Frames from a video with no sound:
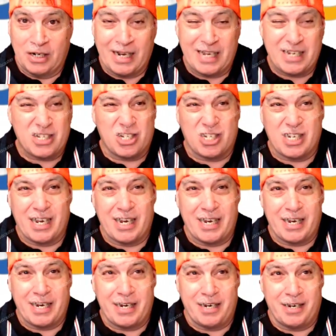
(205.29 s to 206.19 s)
Let's
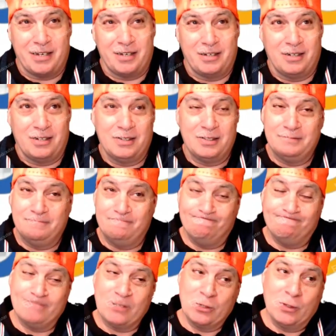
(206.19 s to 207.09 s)
say,
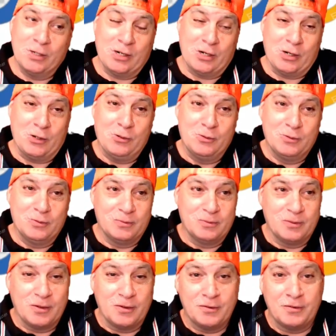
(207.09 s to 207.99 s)
I don't know,
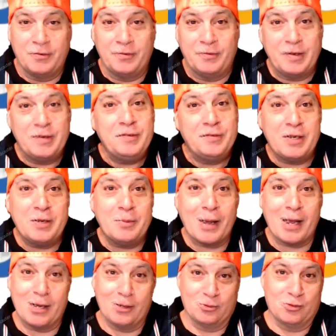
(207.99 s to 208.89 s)

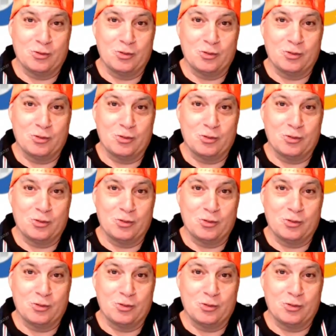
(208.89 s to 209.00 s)
£50.